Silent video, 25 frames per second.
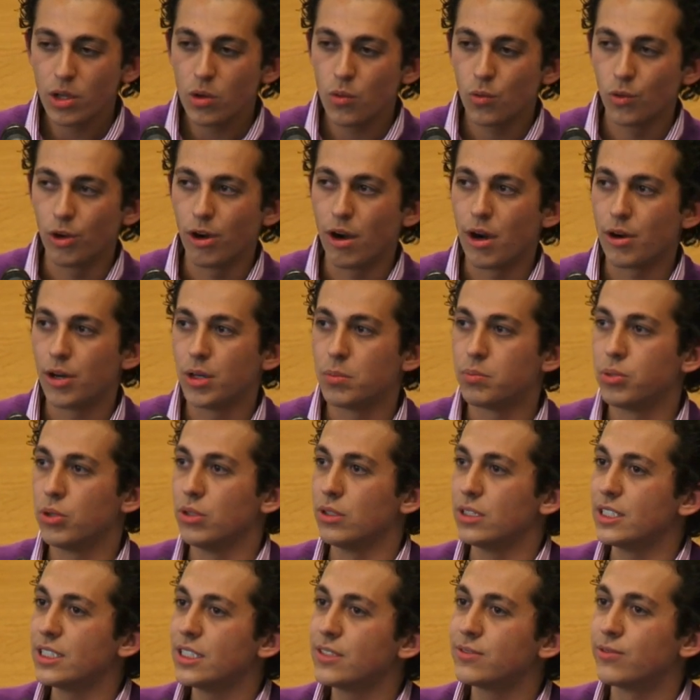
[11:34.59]
where our
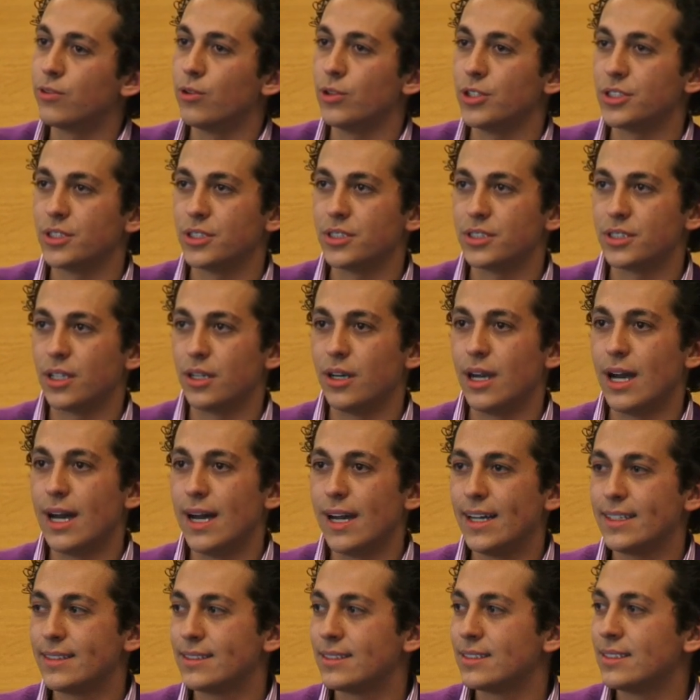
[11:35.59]
police forces are
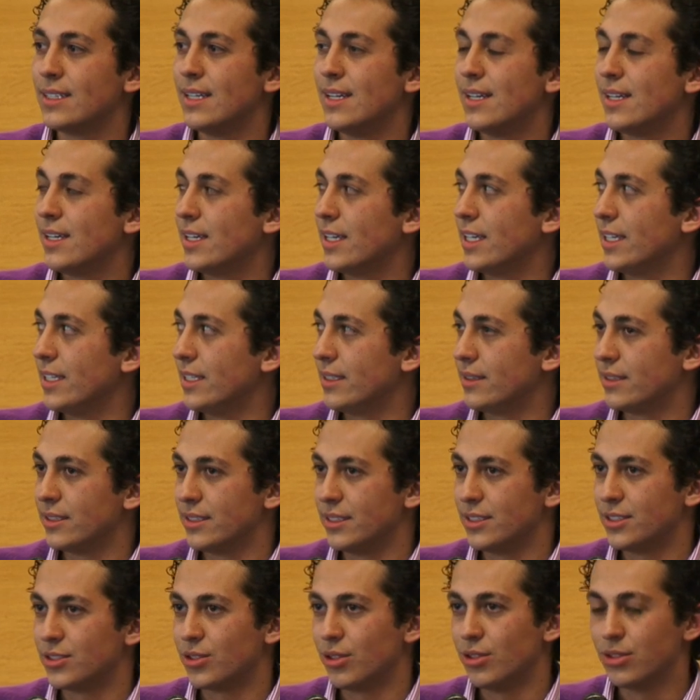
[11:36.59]
at, it
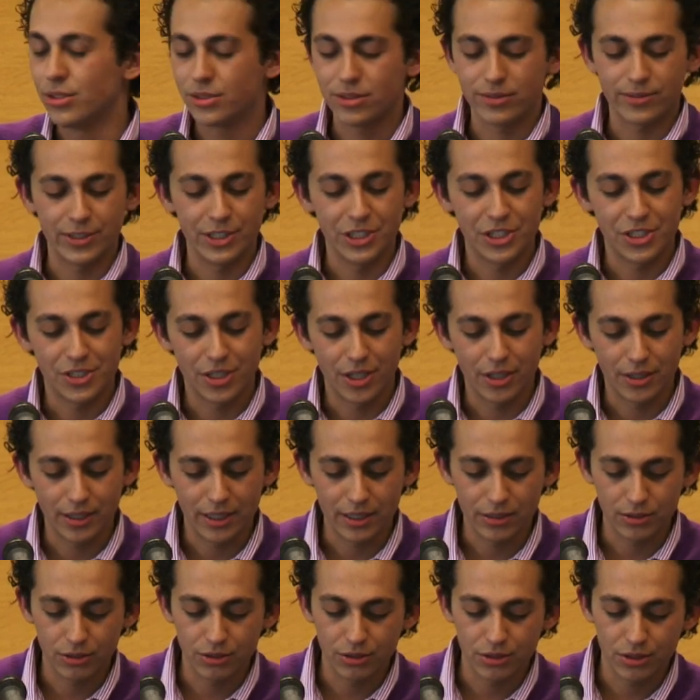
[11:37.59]
is also very
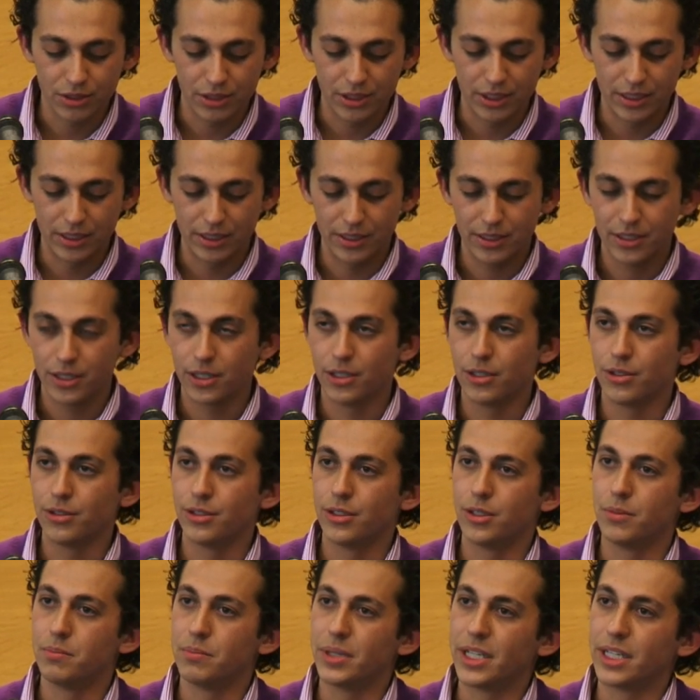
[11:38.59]
shocking to see, you know,
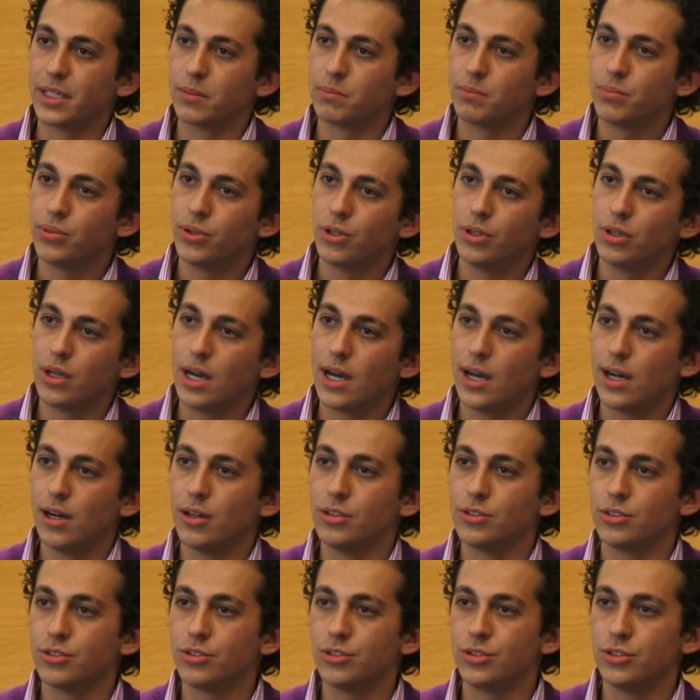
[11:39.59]
they're being put
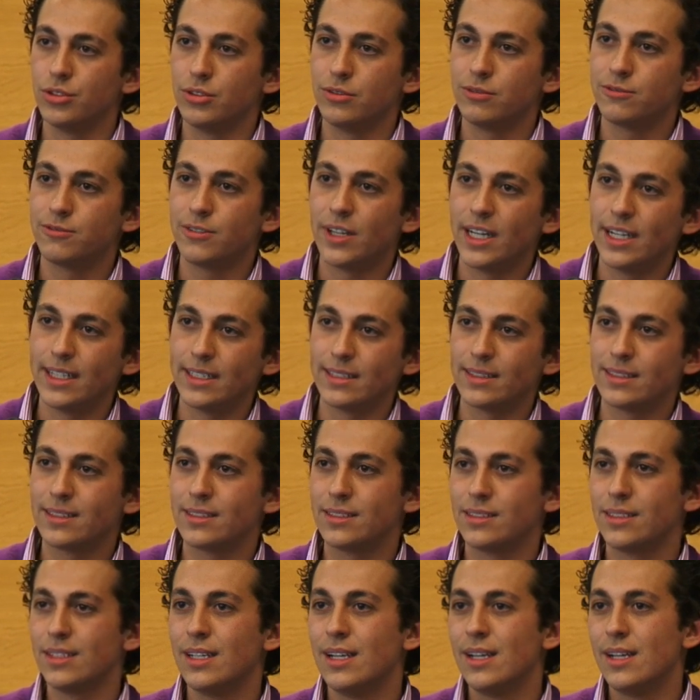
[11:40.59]
out to
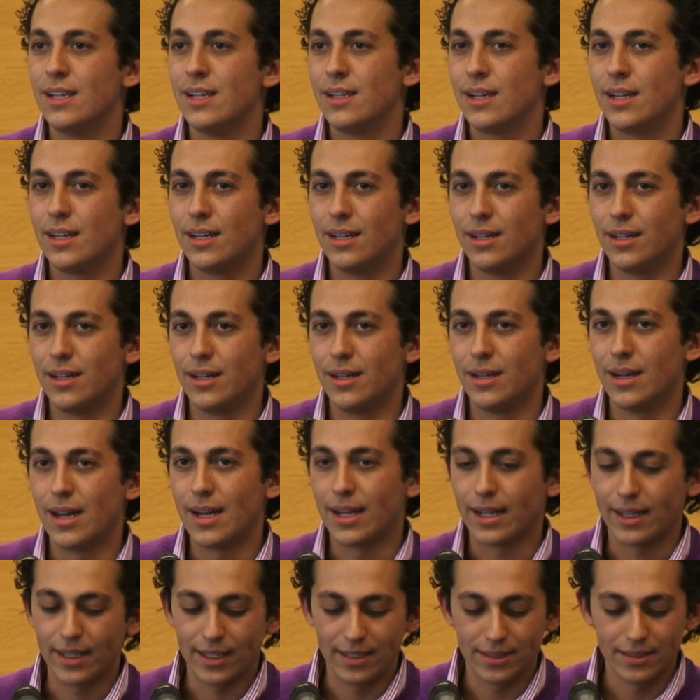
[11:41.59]
fight
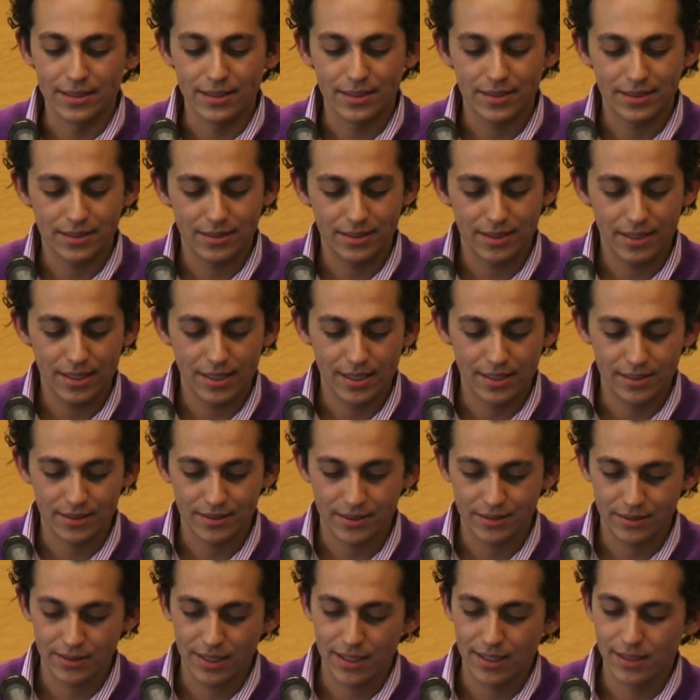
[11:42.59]
against
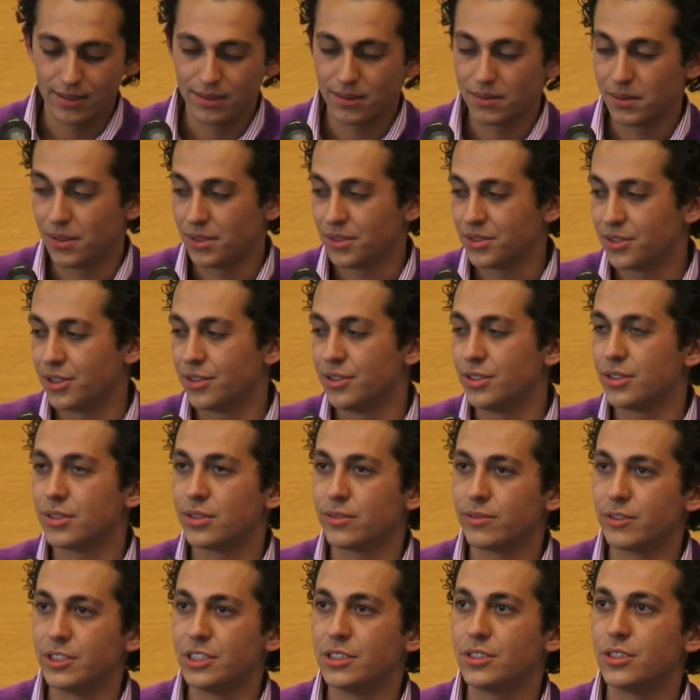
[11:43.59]
a series
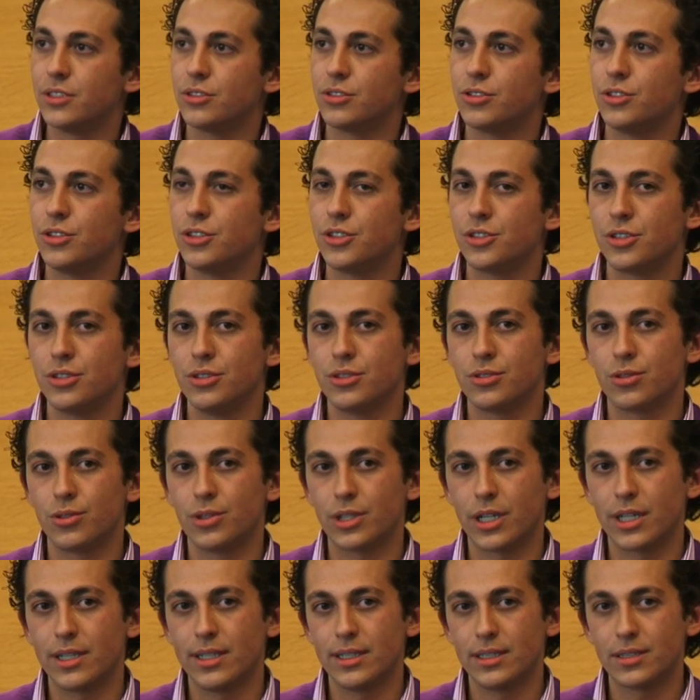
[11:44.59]
of institutions,
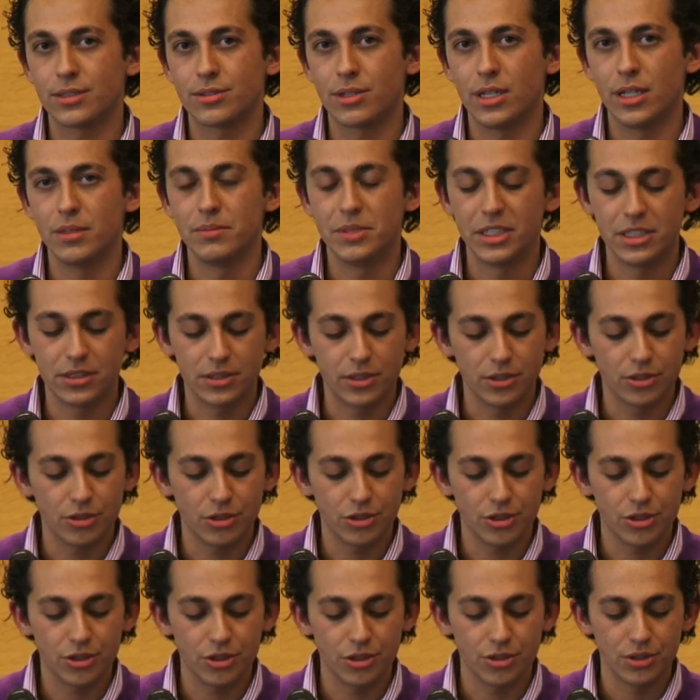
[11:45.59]
organized crime
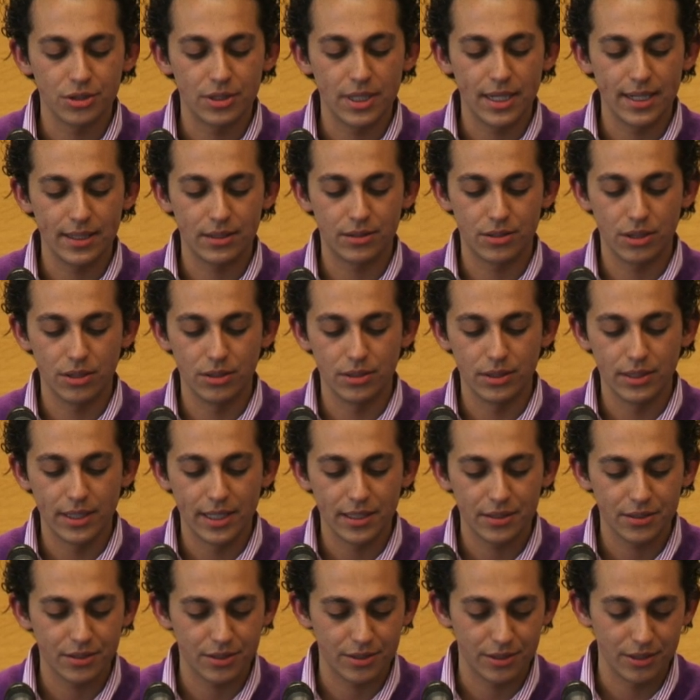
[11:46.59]
institutions, that don't
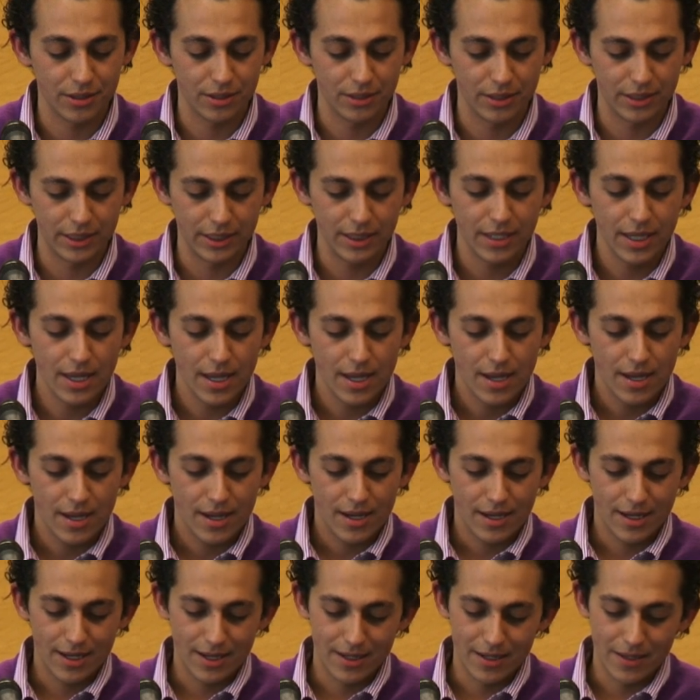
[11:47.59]
necessarily,
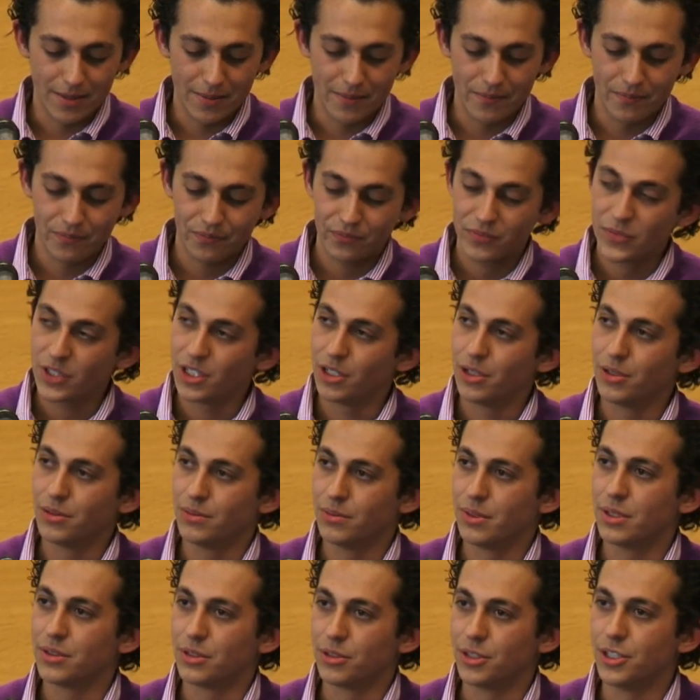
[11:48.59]

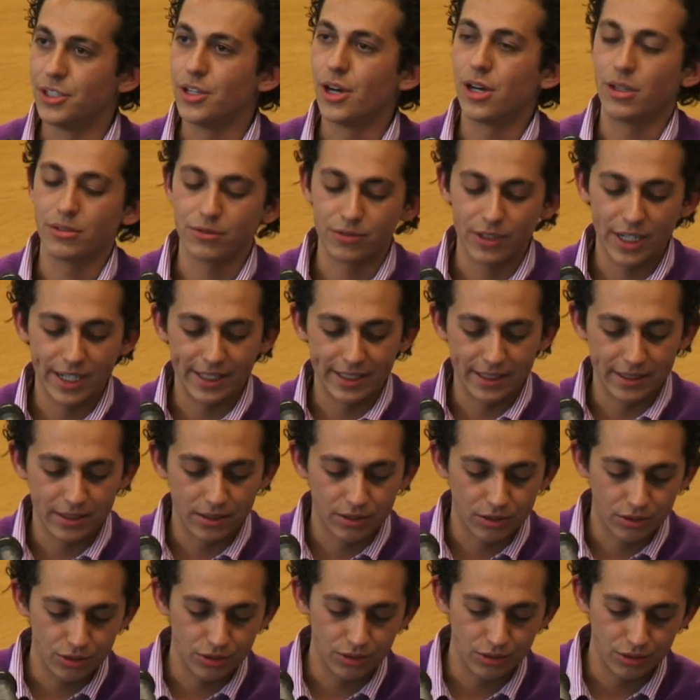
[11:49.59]
they're not ready
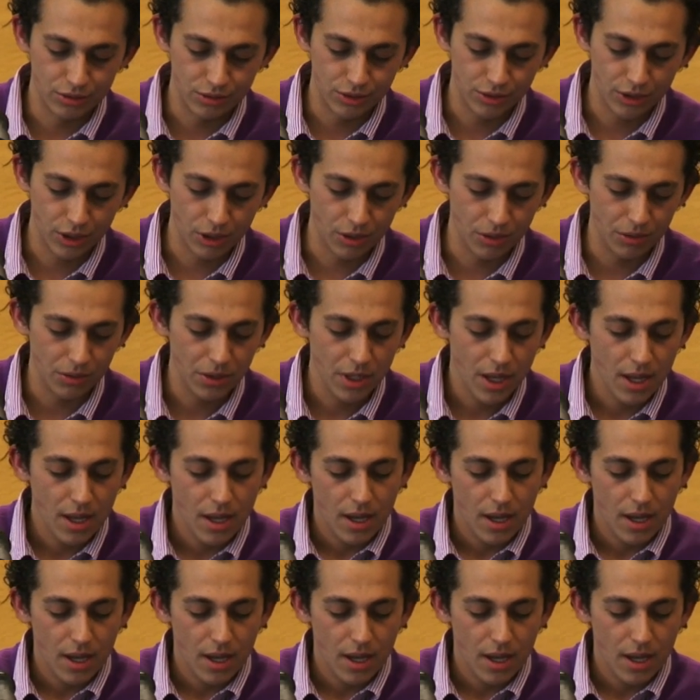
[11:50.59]
to do so.